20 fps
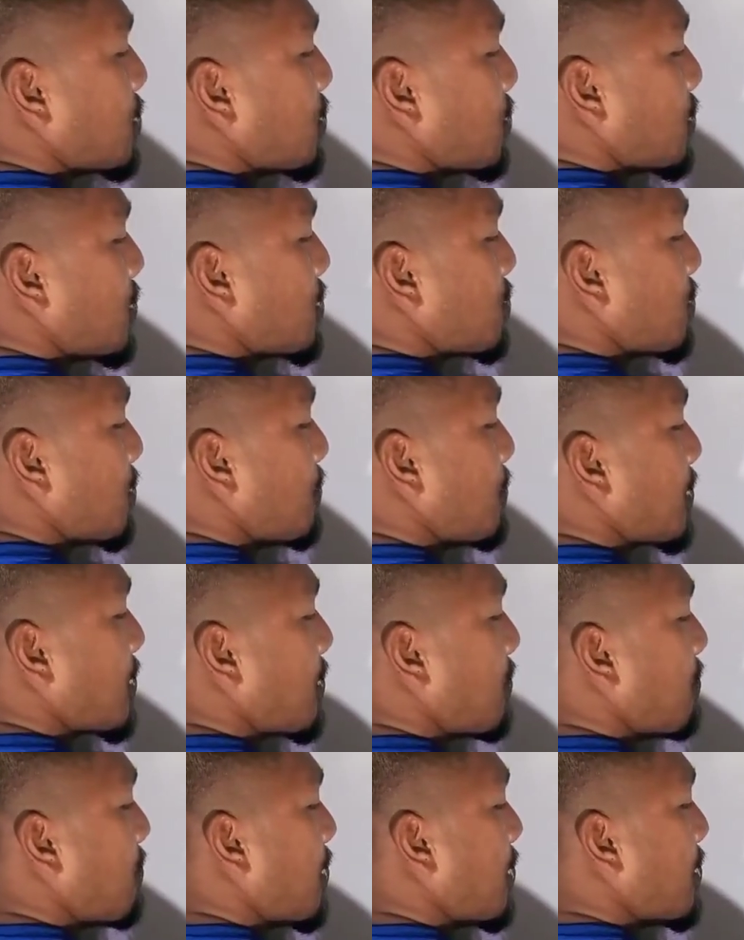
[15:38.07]
So this will
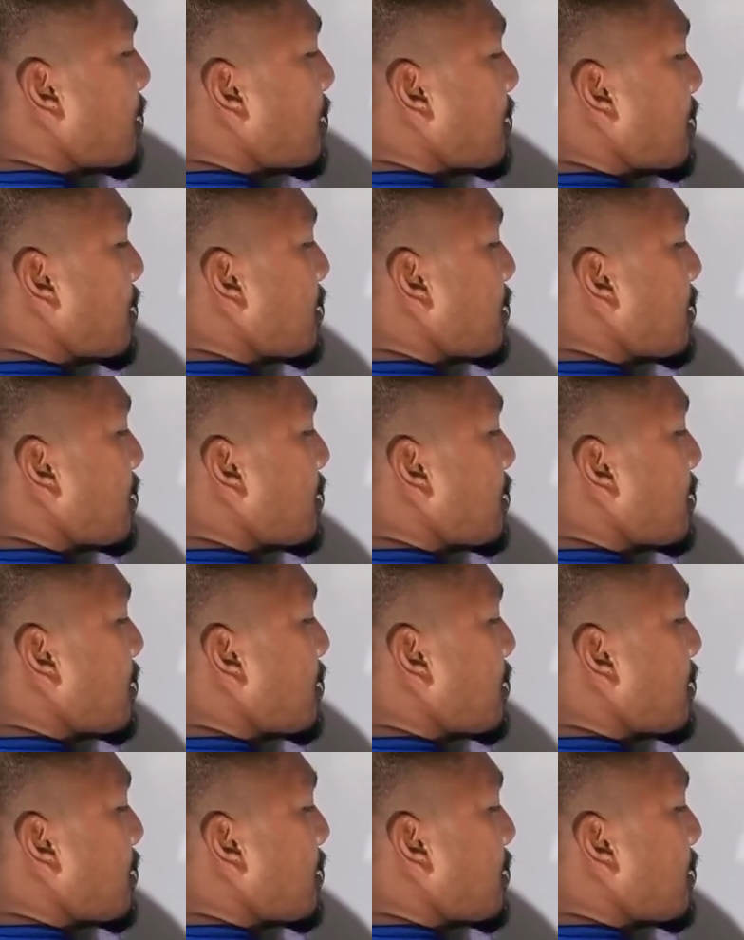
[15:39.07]
become what?